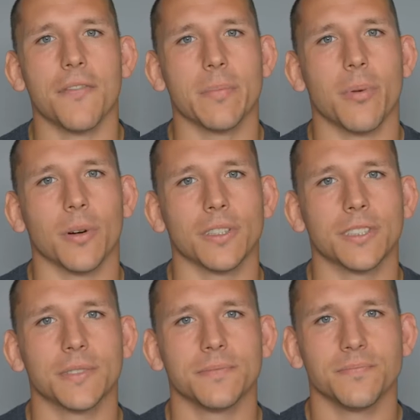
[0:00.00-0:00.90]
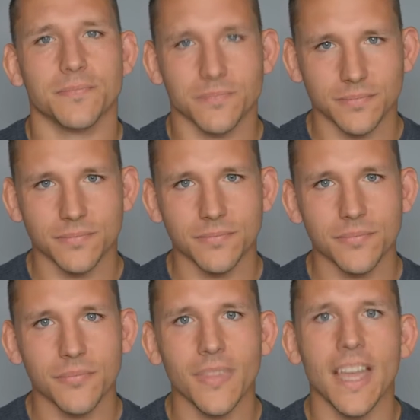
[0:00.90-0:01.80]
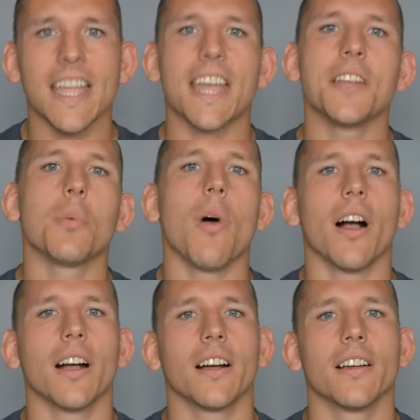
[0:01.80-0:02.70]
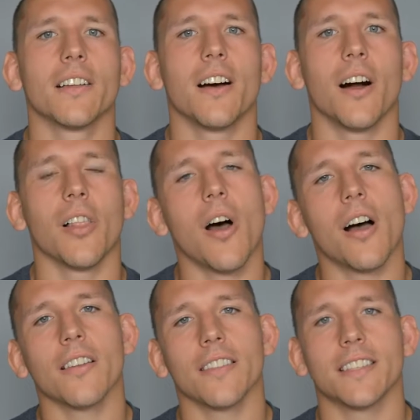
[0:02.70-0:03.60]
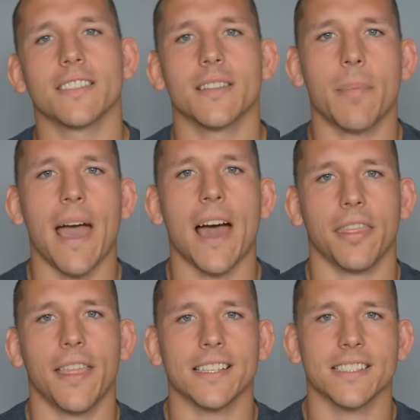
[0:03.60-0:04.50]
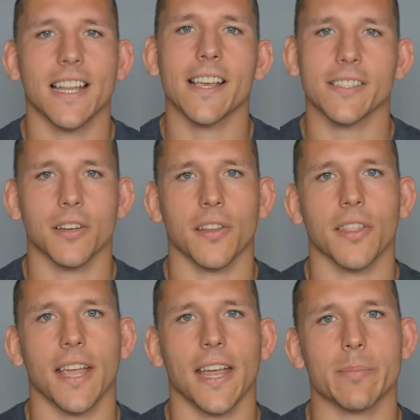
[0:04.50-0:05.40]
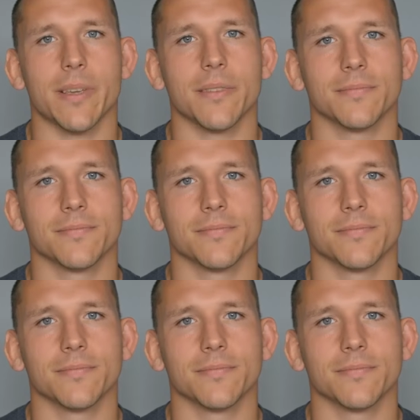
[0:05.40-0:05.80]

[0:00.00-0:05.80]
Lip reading: the porch, and you walk along the path that snakes under the canopy.